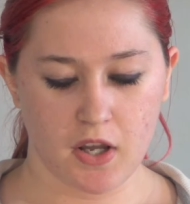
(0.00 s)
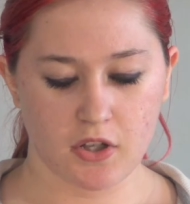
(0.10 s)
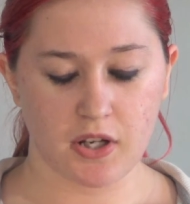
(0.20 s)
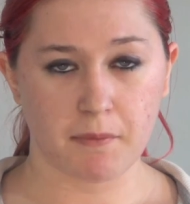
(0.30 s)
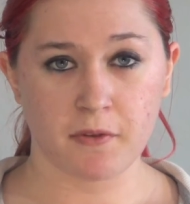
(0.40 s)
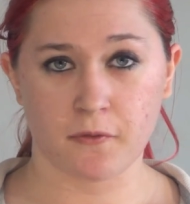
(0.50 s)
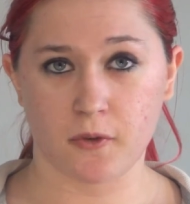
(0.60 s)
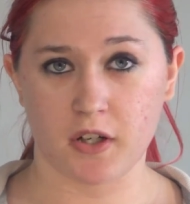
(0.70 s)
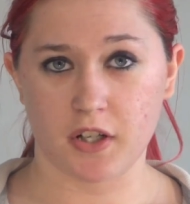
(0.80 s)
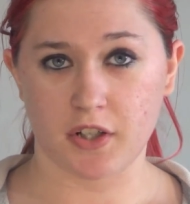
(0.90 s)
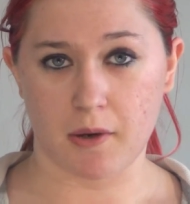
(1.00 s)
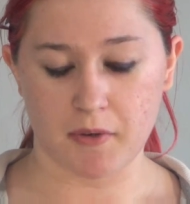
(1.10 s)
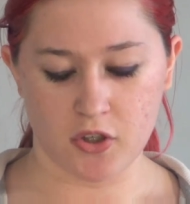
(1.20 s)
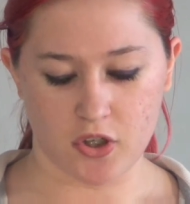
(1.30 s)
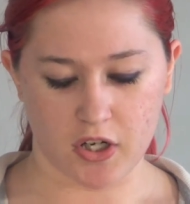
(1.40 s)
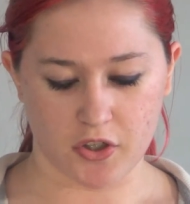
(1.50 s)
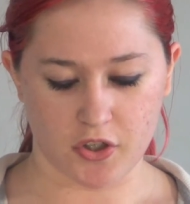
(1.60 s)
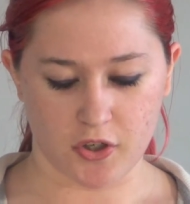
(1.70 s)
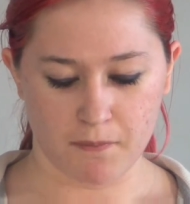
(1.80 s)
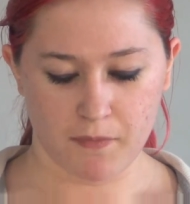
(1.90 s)
Chapter 4, Atomic
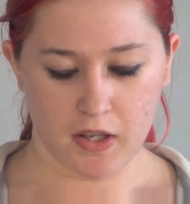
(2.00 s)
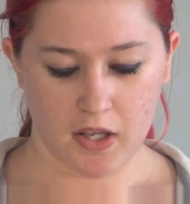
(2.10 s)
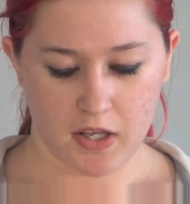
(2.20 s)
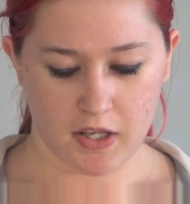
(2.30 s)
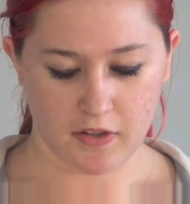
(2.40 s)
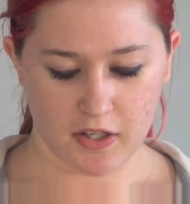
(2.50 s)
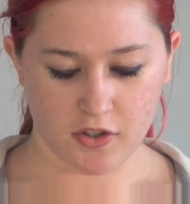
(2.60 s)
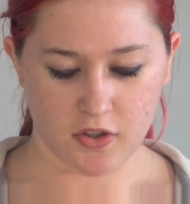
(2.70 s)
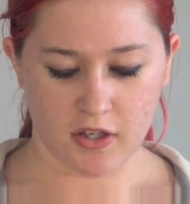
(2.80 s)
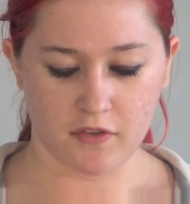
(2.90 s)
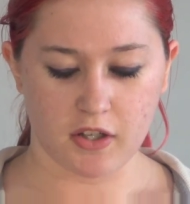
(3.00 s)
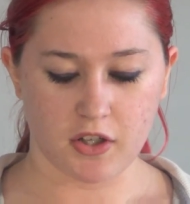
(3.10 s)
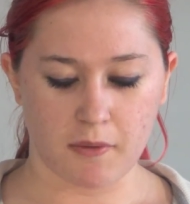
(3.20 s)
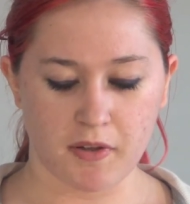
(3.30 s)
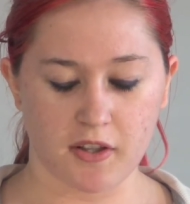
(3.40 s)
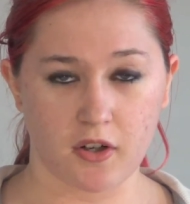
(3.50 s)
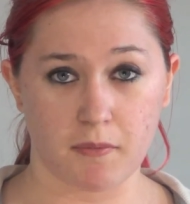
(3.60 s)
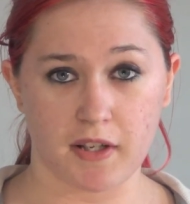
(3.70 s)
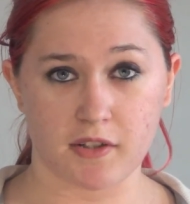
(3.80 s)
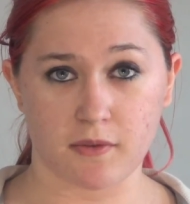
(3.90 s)
Structure, and the history of the atomic theory
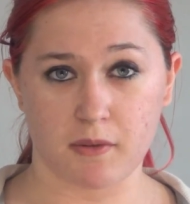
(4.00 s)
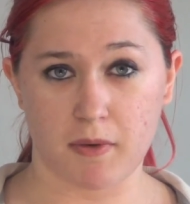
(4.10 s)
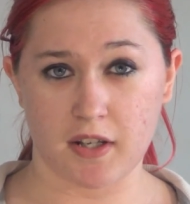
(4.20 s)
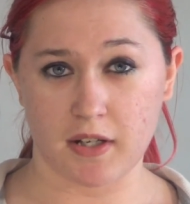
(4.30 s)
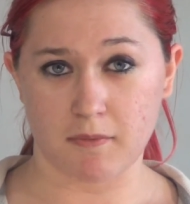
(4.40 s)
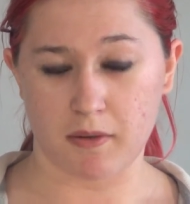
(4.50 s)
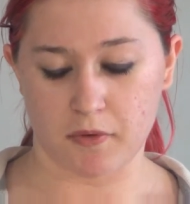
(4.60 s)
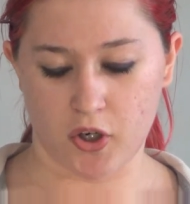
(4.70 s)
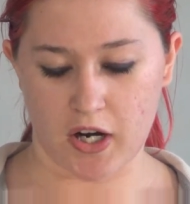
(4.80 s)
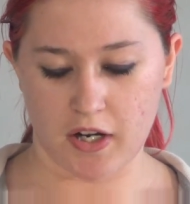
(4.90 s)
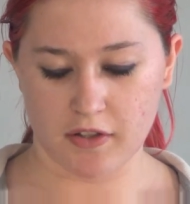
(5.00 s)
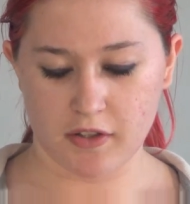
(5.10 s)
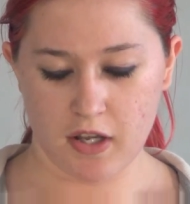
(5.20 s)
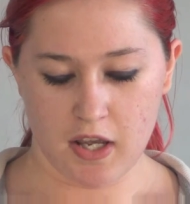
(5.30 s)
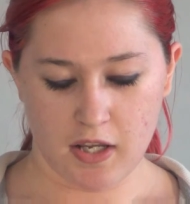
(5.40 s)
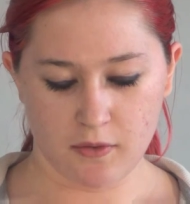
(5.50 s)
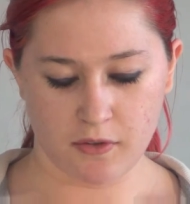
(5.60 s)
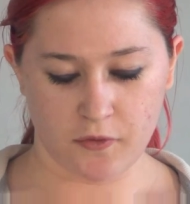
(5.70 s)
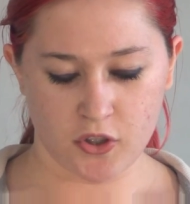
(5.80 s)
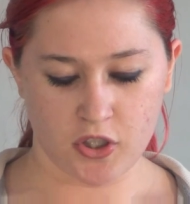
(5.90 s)
begins with a man named Democritus. He was
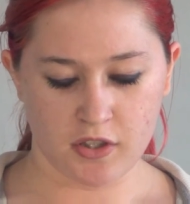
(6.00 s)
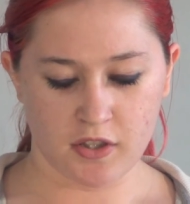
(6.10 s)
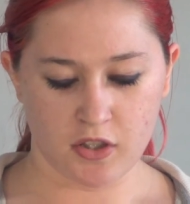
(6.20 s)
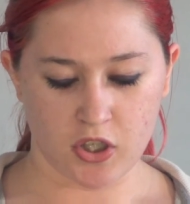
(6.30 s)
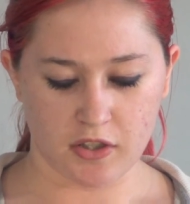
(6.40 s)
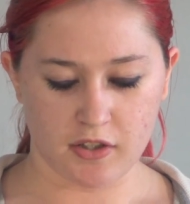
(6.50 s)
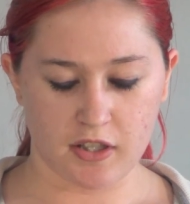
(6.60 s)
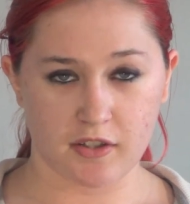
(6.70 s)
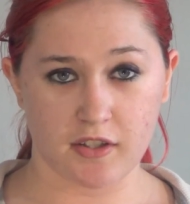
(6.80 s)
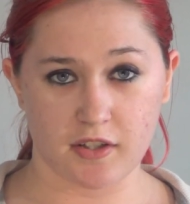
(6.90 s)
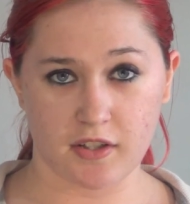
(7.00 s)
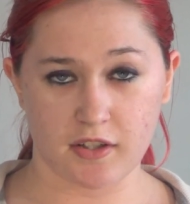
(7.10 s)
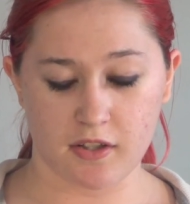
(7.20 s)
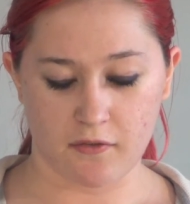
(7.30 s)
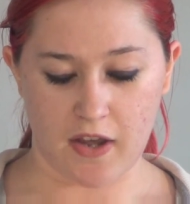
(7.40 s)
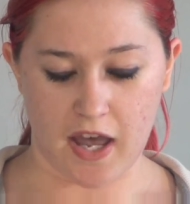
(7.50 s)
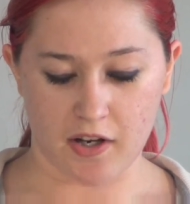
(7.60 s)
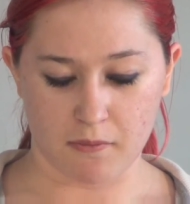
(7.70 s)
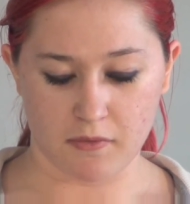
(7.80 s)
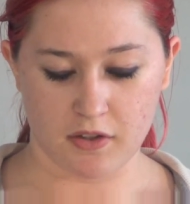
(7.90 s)
the first to suggest the existence of
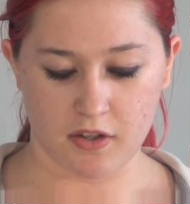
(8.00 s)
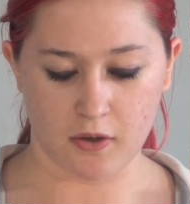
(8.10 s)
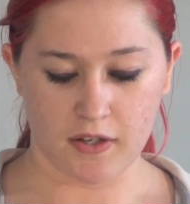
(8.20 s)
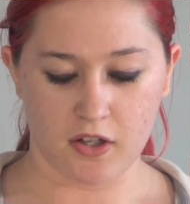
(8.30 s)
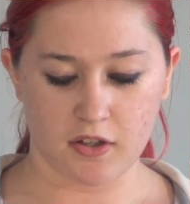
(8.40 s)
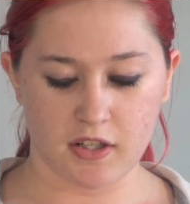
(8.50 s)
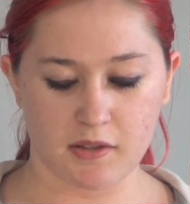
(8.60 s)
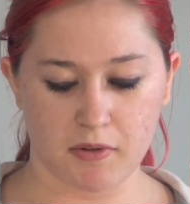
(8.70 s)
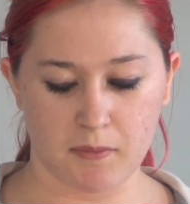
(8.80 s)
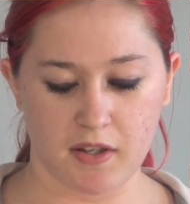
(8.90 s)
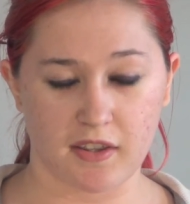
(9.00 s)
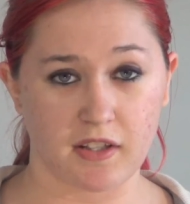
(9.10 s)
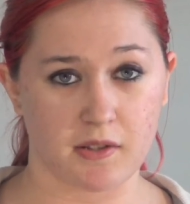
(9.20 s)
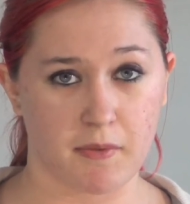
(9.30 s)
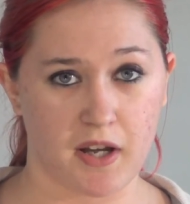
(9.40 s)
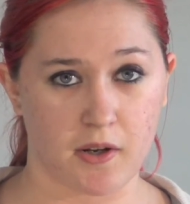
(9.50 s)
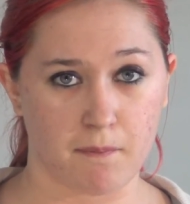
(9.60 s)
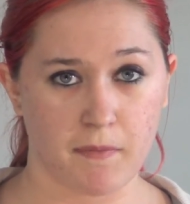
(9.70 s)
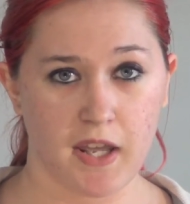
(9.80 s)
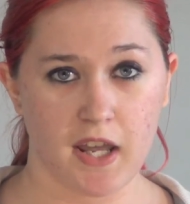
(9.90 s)
atoms, though he couldn't explain many things about them.
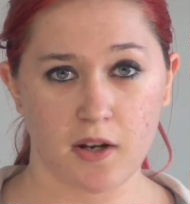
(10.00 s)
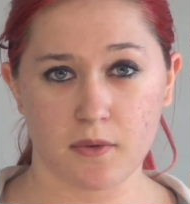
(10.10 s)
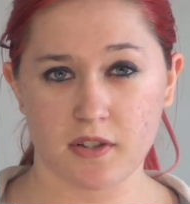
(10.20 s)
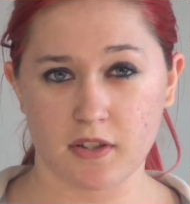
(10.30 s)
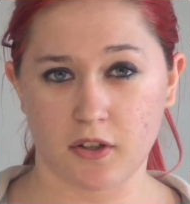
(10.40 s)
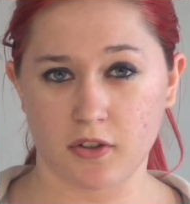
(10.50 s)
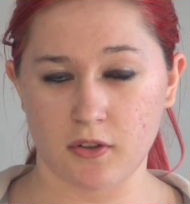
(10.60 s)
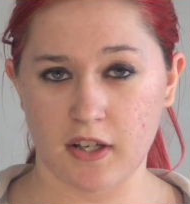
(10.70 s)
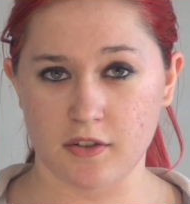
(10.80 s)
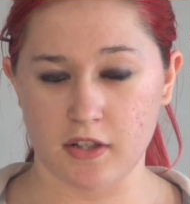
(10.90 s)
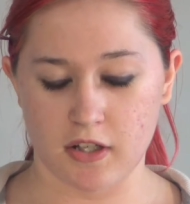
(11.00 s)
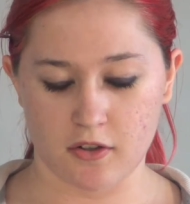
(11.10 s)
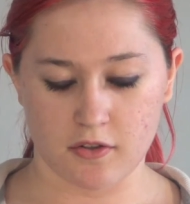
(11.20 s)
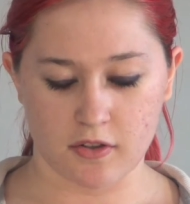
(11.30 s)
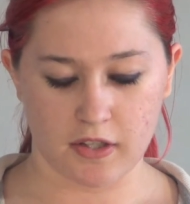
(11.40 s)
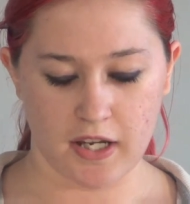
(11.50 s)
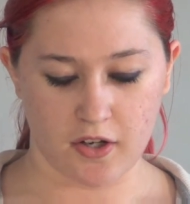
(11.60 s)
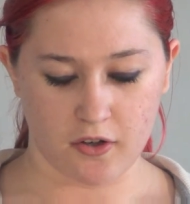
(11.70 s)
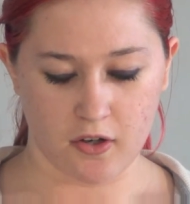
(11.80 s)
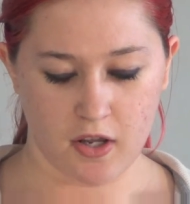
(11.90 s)
And it wasn't until 2,000 years
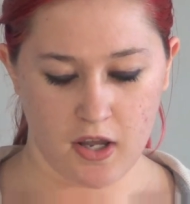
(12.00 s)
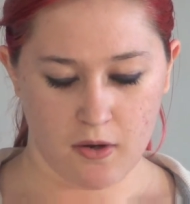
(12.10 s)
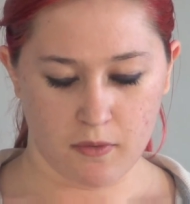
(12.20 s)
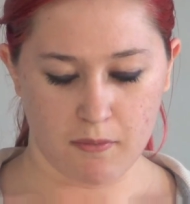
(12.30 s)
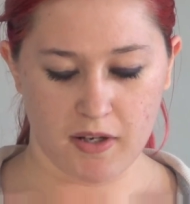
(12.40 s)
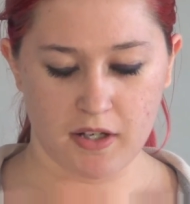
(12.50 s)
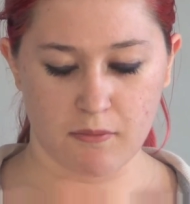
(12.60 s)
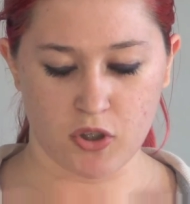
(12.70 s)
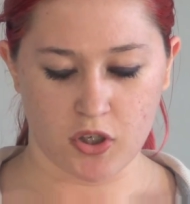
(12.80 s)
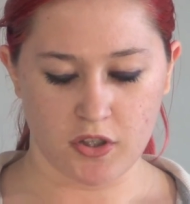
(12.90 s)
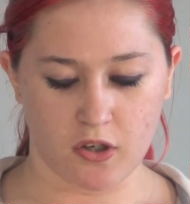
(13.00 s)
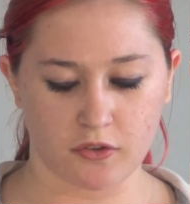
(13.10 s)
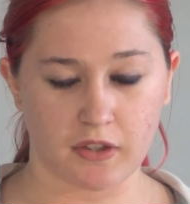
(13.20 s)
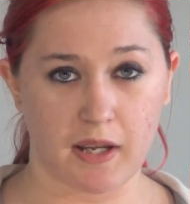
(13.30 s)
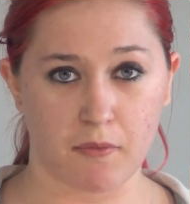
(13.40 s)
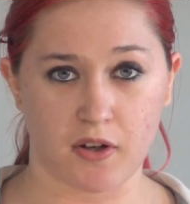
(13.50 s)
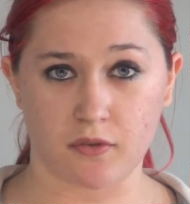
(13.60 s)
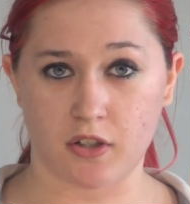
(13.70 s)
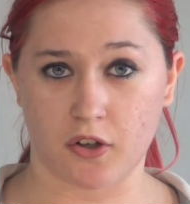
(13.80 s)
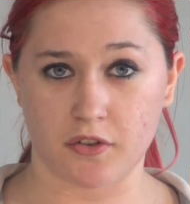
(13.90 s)
later when a man named John Dalton came around
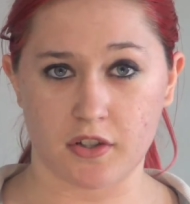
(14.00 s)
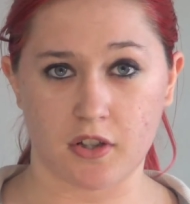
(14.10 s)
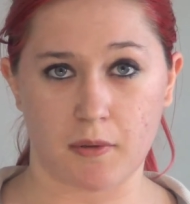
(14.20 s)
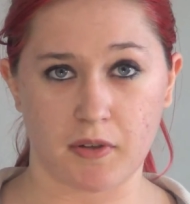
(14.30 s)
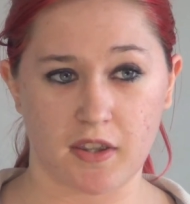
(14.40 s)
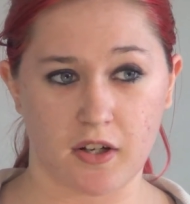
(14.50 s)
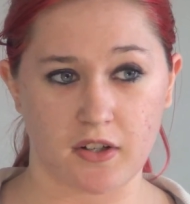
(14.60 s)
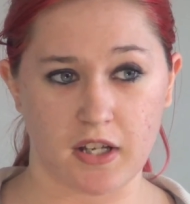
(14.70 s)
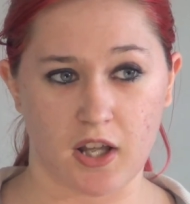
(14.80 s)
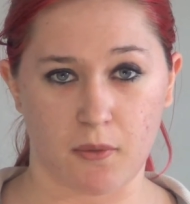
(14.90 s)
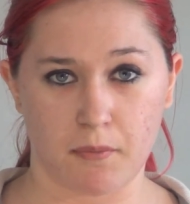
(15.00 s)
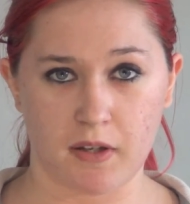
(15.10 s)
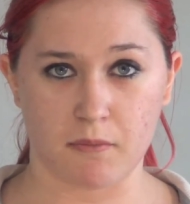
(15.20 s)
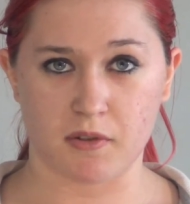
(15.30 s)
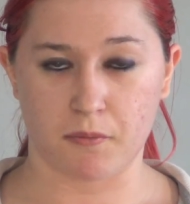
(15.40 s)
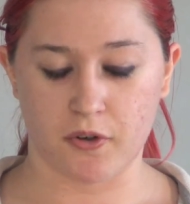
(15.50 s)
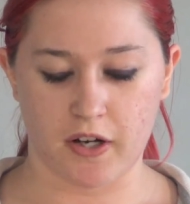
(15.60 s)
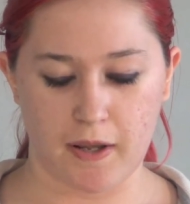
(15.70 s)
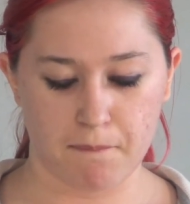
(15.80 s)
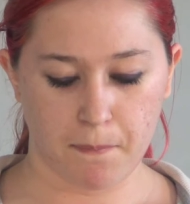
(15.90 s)
with Dalton's atomic theory to help him support
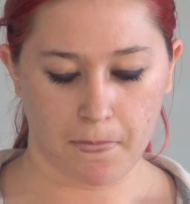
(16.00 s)
it.